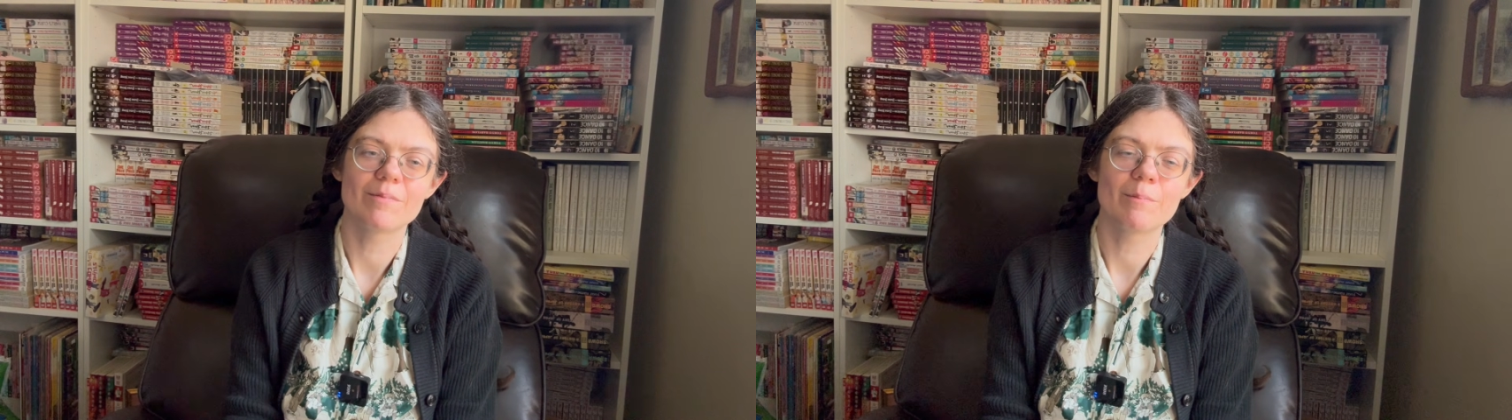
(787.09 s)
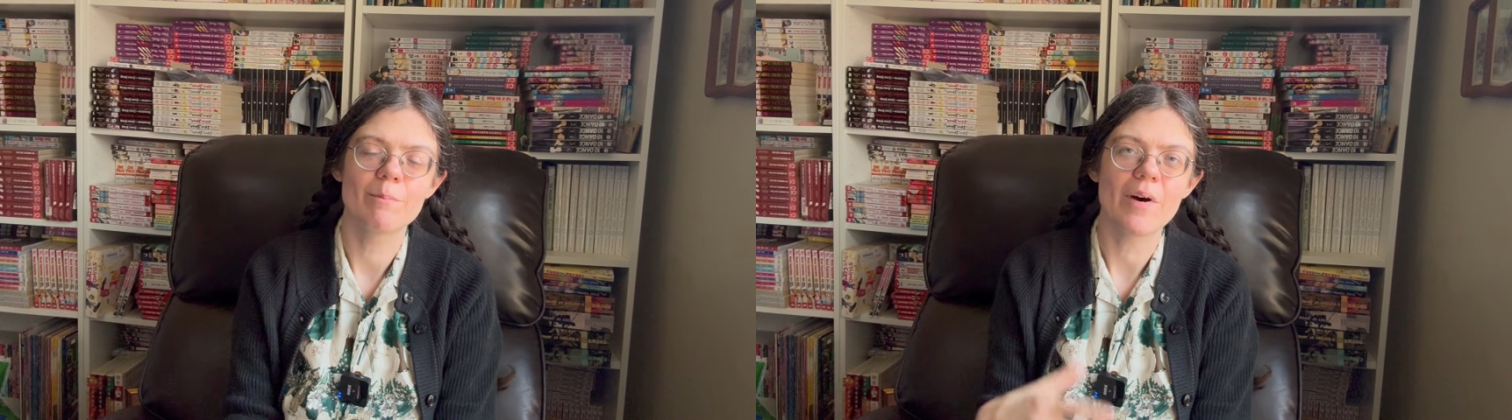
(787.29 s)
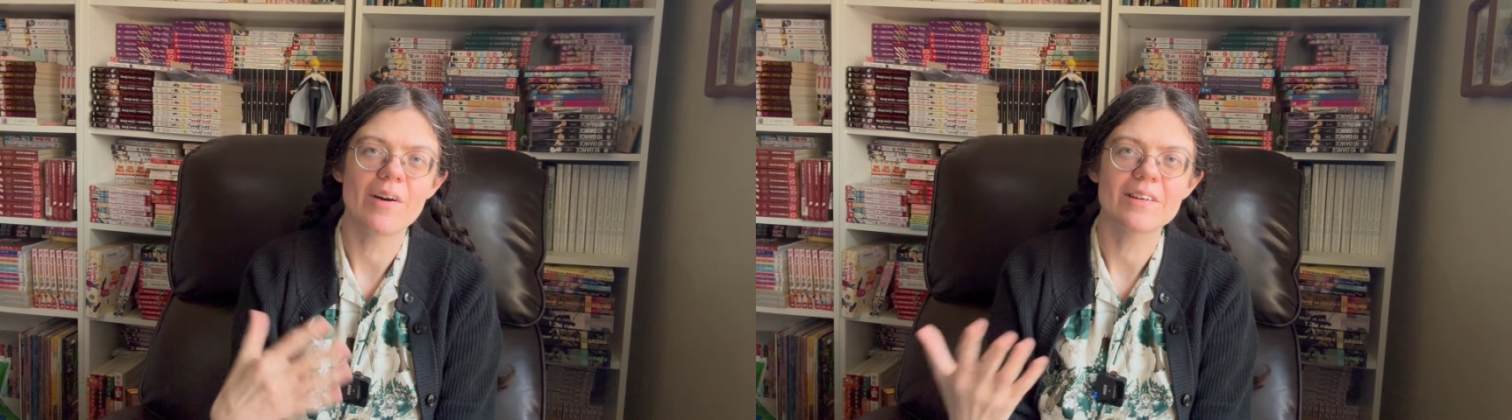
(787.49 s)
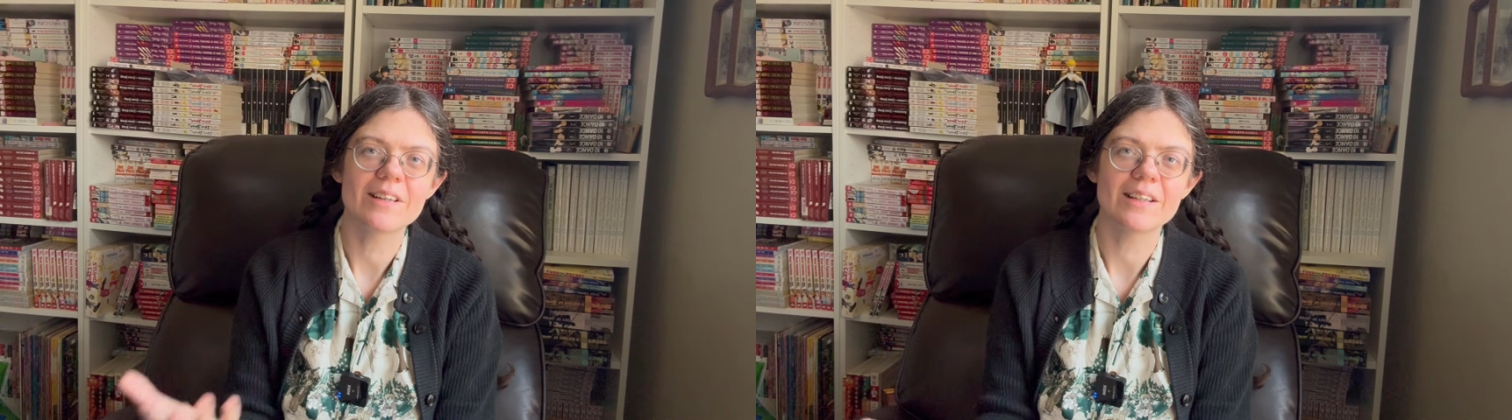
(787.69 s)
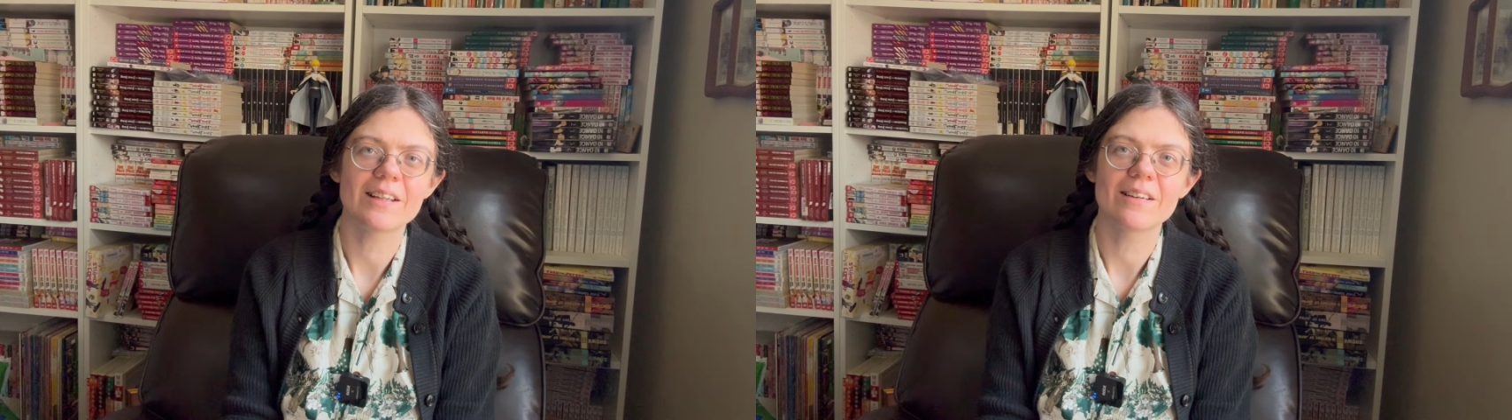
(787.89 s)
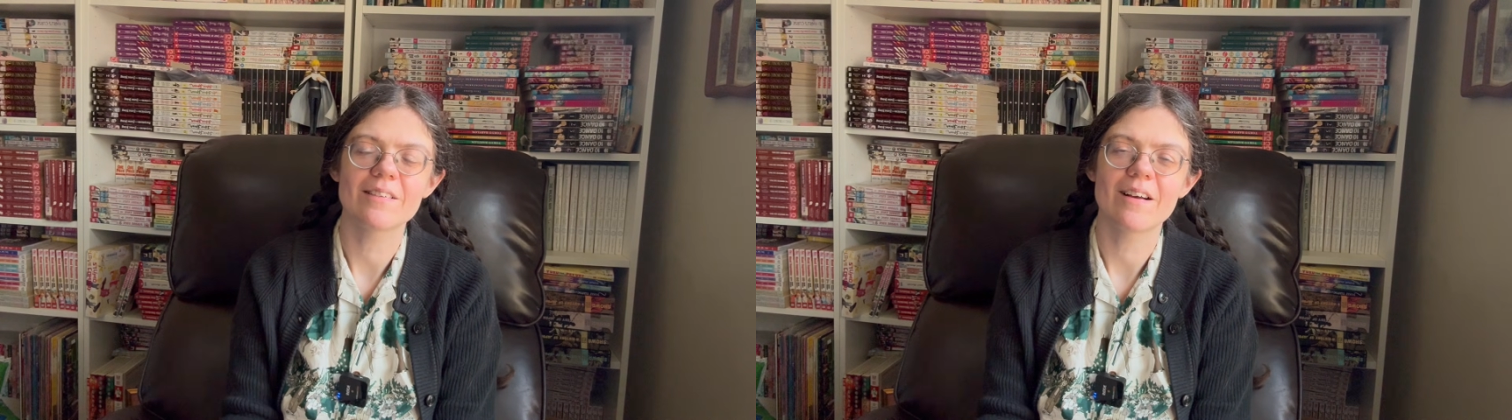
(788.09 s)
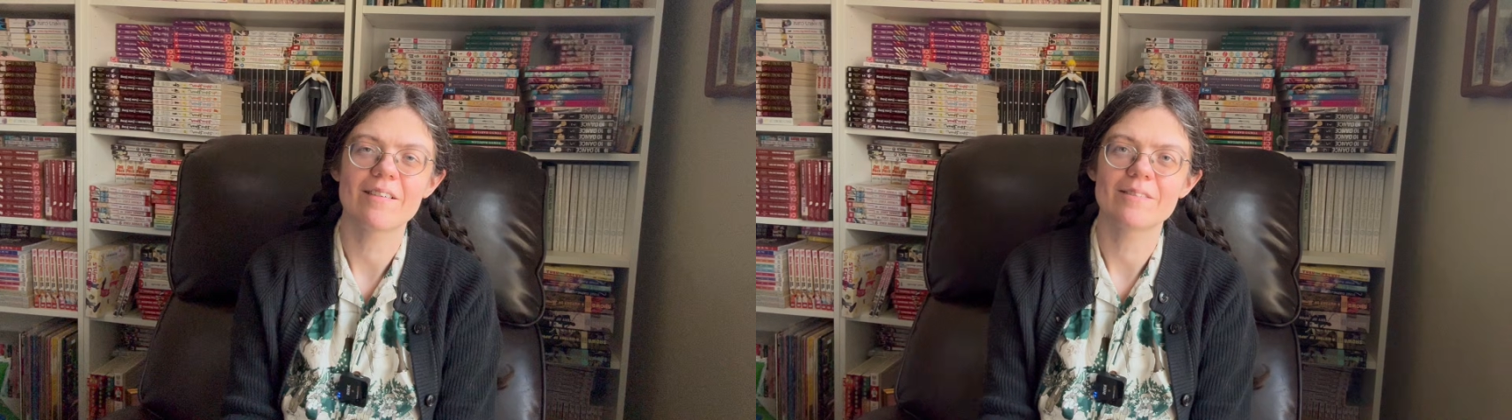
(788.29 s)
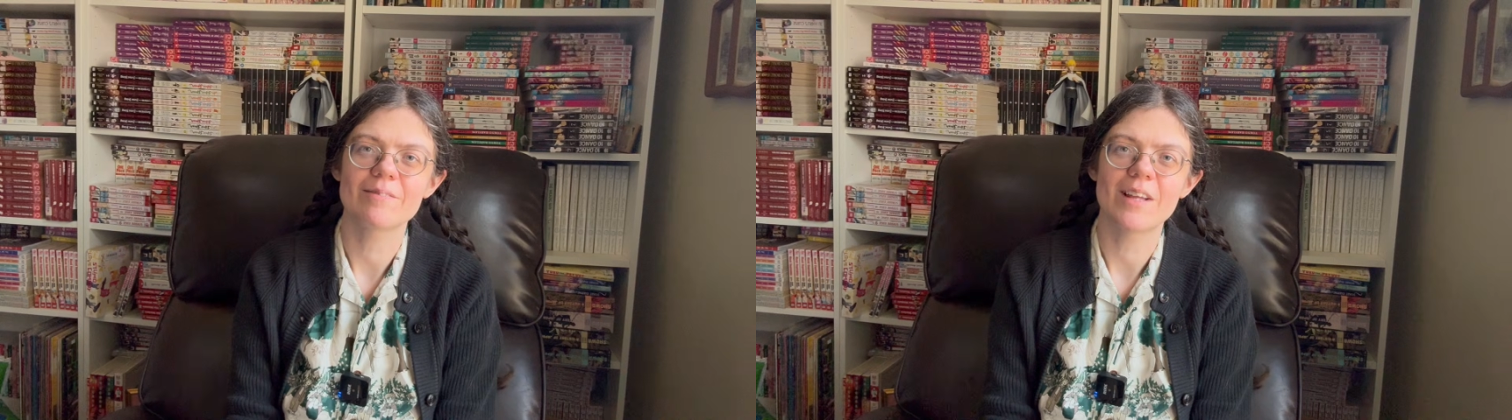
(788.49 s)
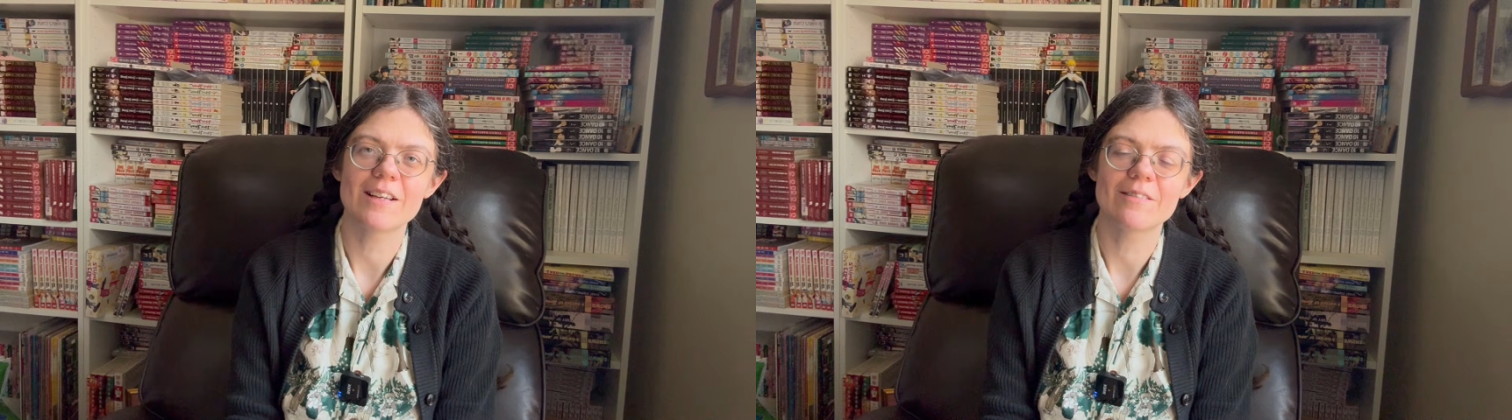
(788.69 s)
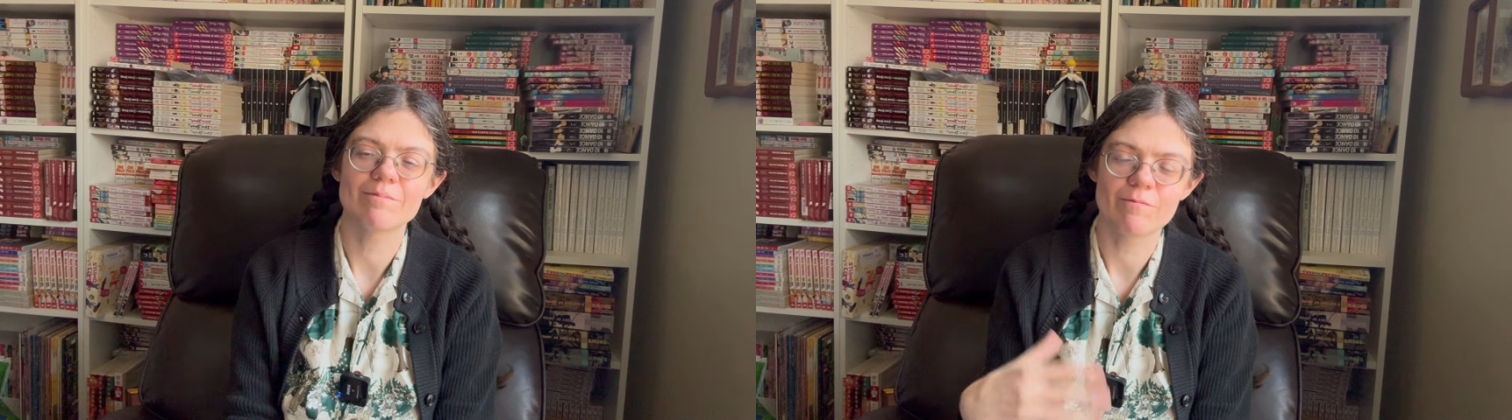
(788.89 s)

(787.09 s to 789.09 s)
bonding or like